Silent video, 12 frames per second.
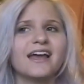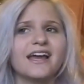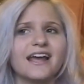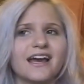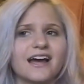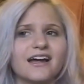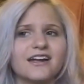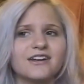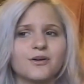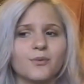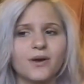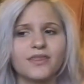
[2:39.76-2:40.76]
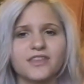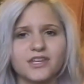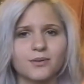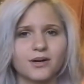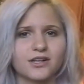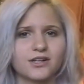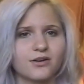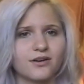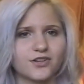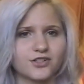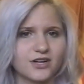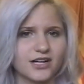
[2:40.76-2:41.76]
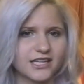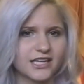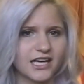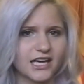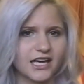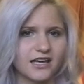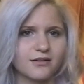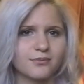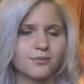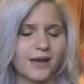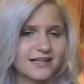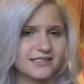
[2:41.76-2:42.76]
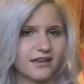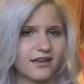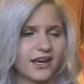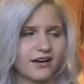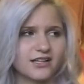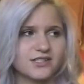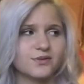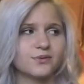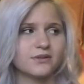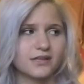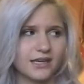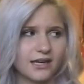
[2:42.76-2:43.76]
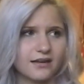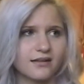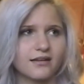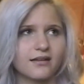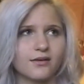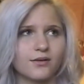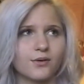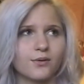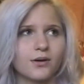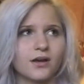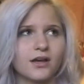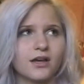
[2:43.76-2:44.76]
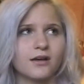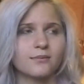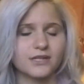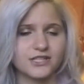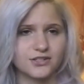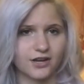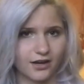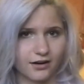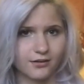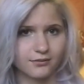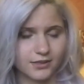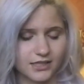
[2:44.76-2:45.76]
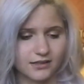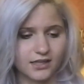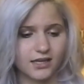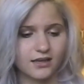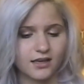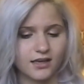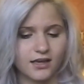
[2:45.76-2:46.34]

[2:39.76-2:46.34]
And one thing you want to do if you're trying to get pastel hair is you need to bleach your hair completely.